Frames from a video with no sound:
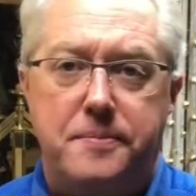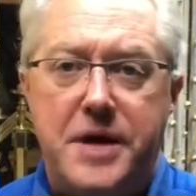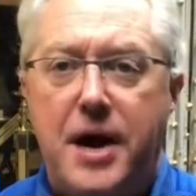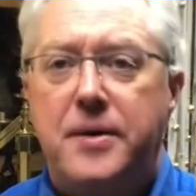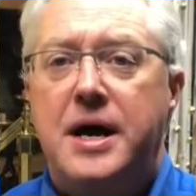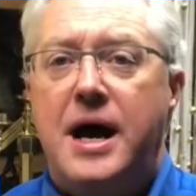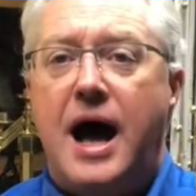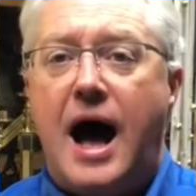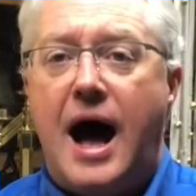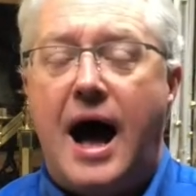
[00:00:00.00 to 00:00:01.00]
Now,
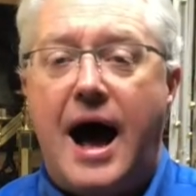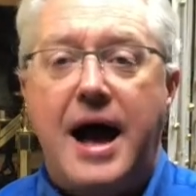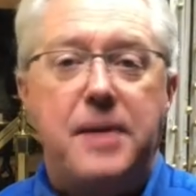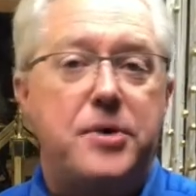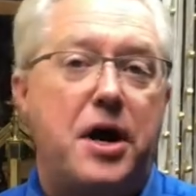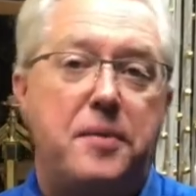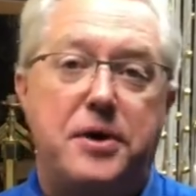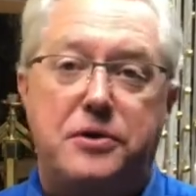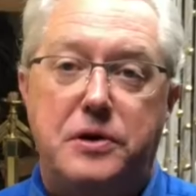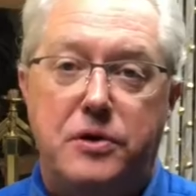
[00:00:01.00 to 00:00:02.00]
I am
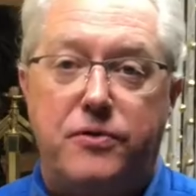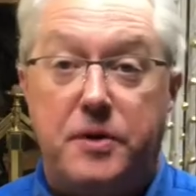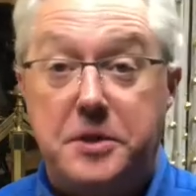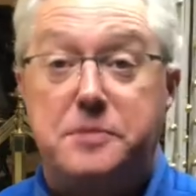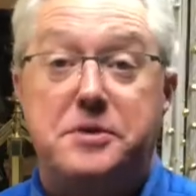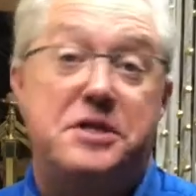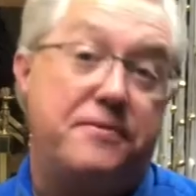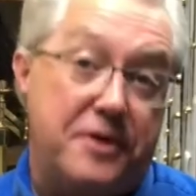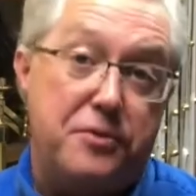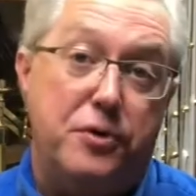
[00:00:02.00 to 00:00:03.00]
coming to you from a
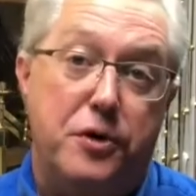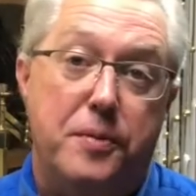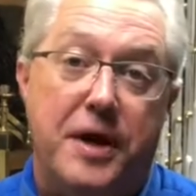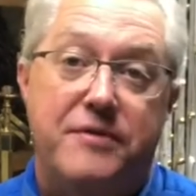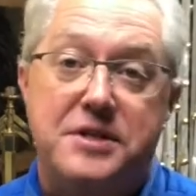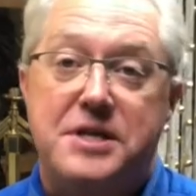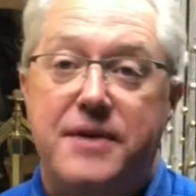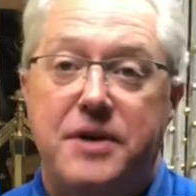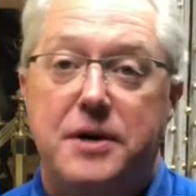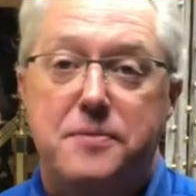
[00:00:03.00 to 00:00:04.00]
specific room at
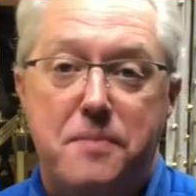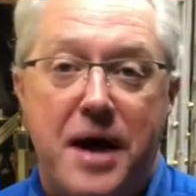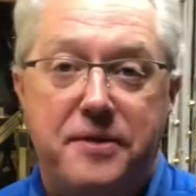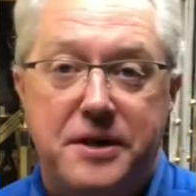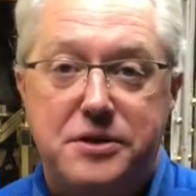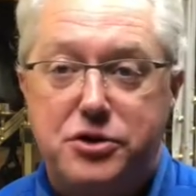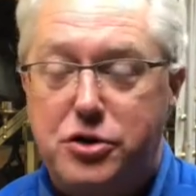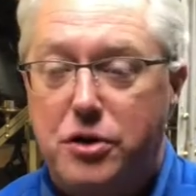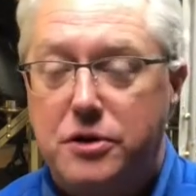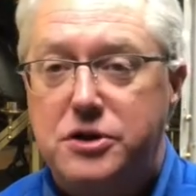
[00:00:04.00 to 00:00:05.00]
Vestavia Methodist
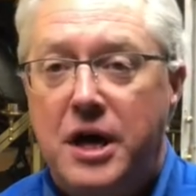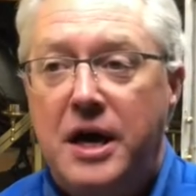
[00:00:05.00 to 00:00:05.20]
Church,